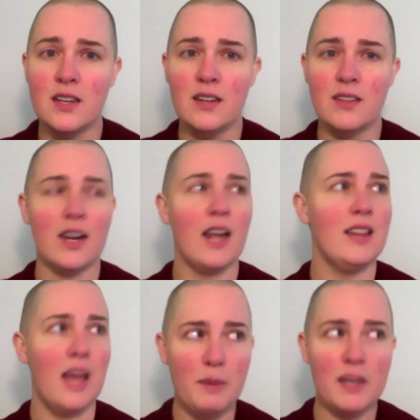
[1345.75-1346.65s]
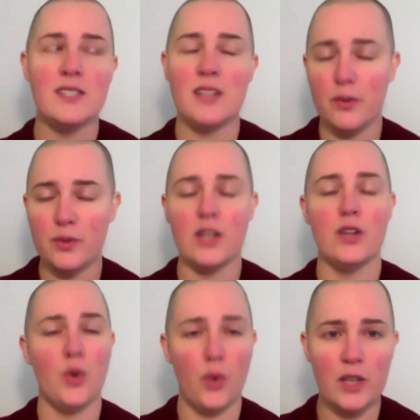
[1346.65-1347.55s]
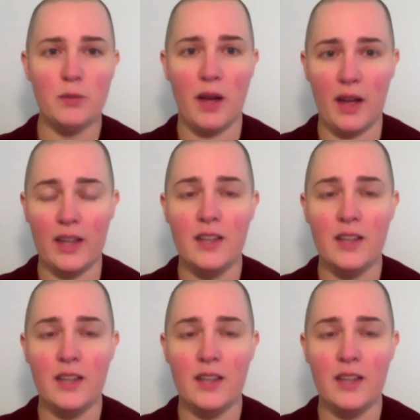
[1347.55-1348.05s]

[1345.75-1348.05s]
that I let myself get annoyed by